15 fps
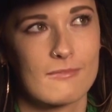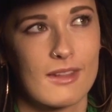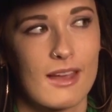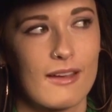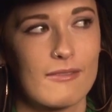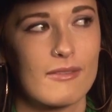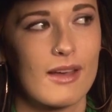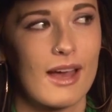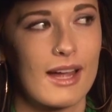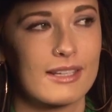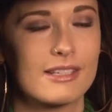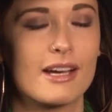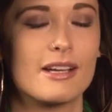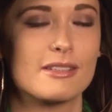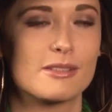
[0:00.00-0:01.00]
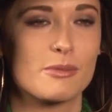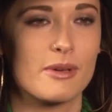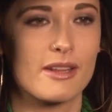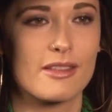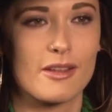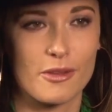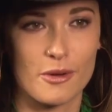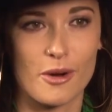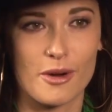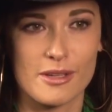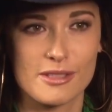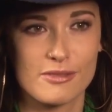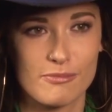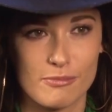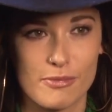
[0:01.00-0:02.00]
have had cuts with other
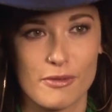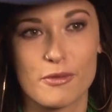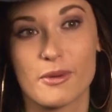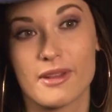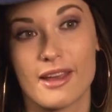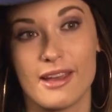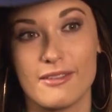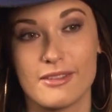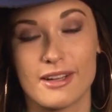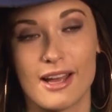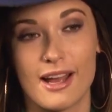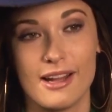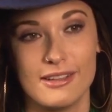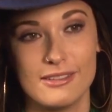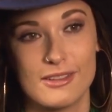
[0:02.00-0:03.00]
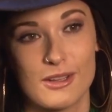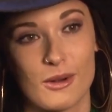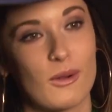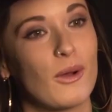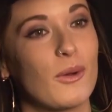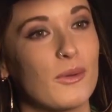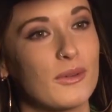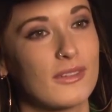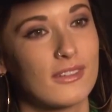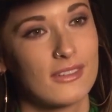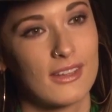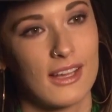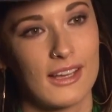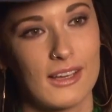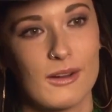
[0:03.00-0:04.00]
artists before they even had their own
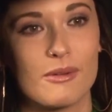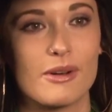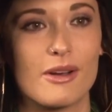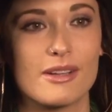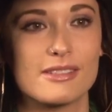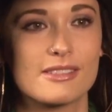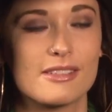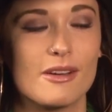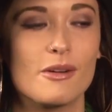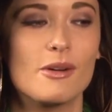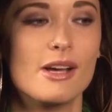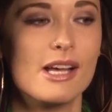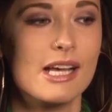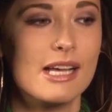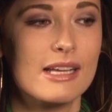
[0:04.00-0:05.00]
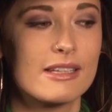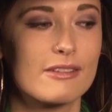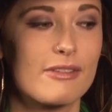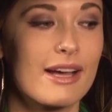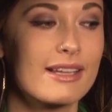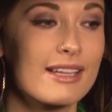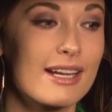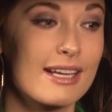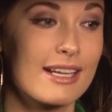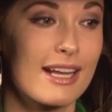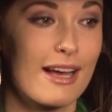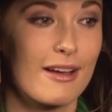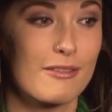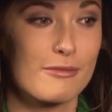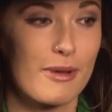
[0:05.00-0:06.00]
thing going on. So the fact that I can
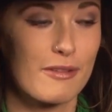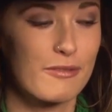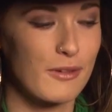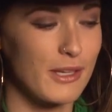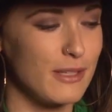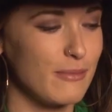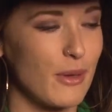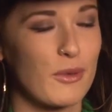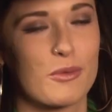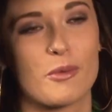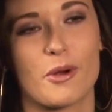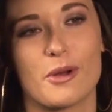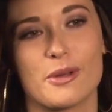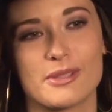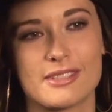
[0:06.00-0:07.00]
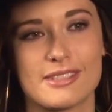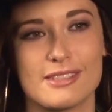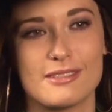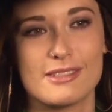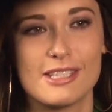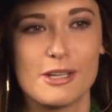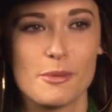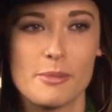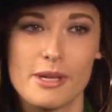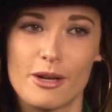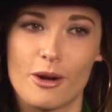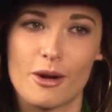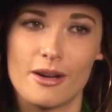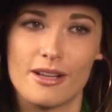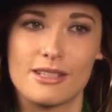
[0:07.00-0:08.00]
have my foot in both worlds and, you know, be an
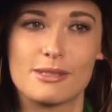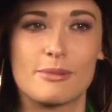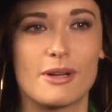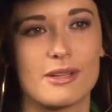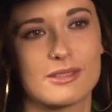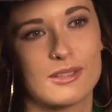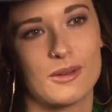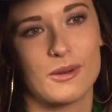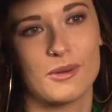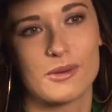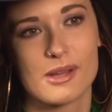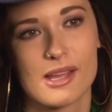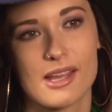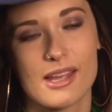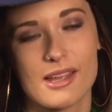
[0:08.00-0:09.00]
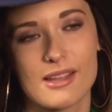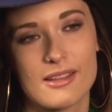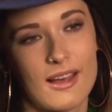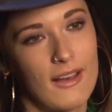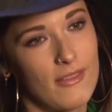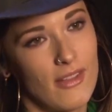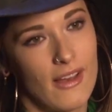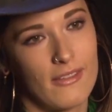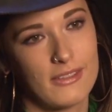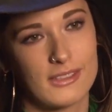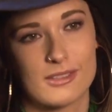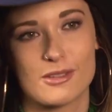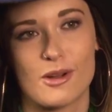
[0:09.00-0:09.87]
artist but also have a life as a